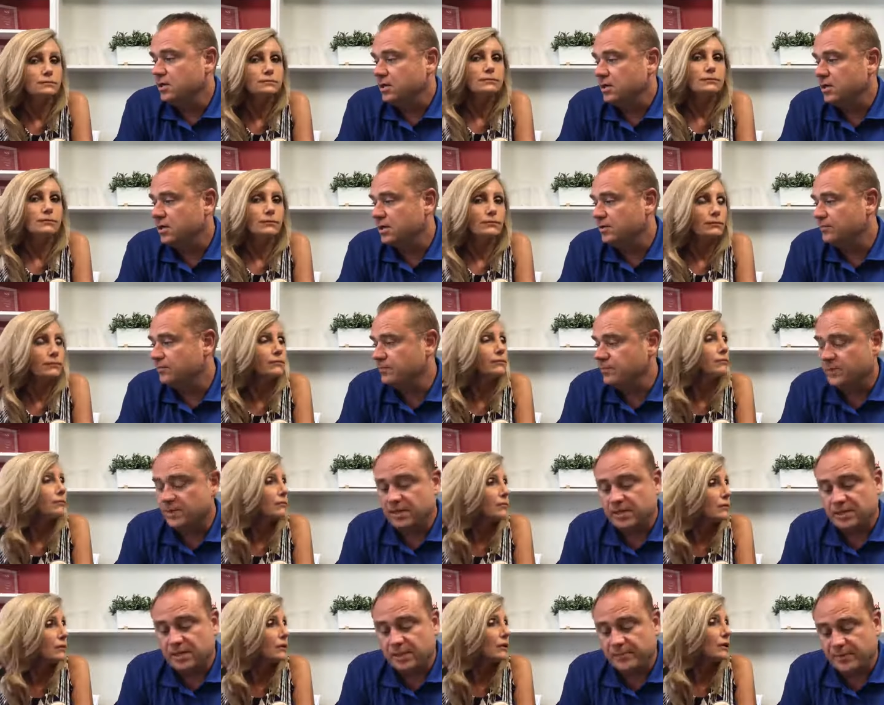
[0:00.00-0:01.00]
Speaker 1: um,
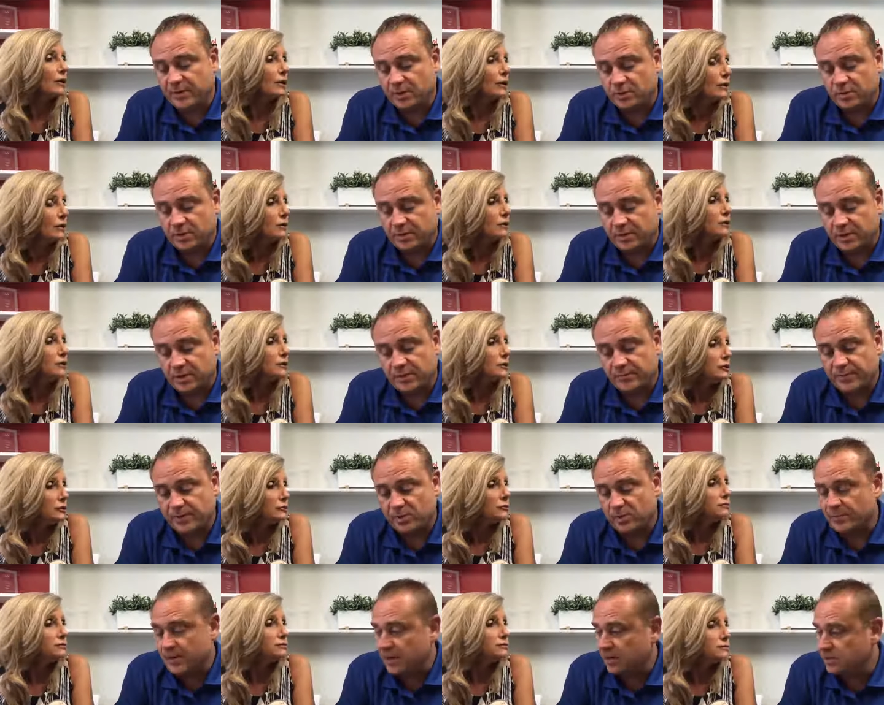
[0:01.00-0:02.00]
keeping keeping
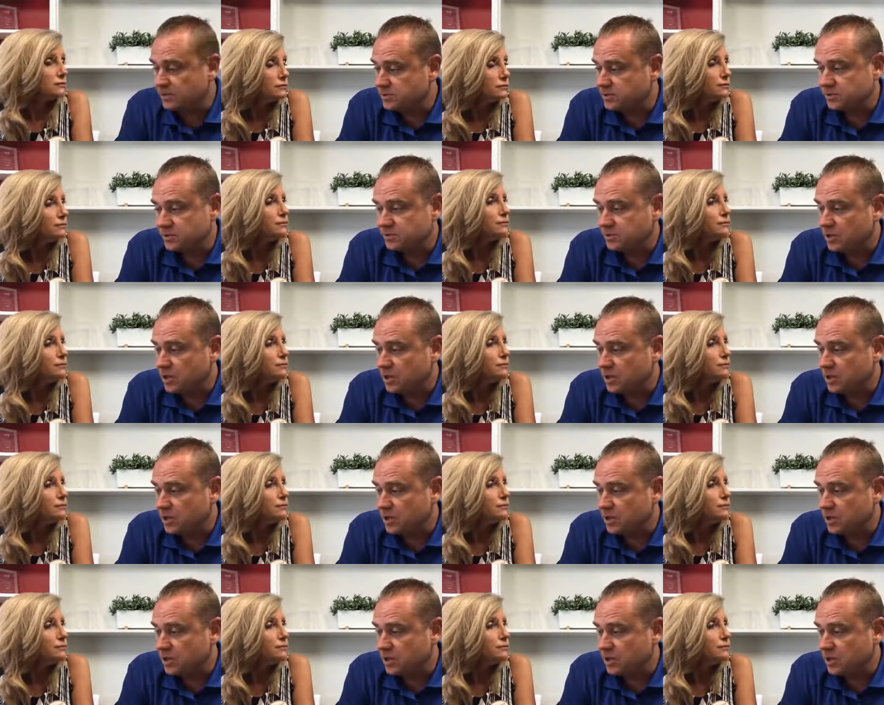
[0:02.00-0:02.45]
your balances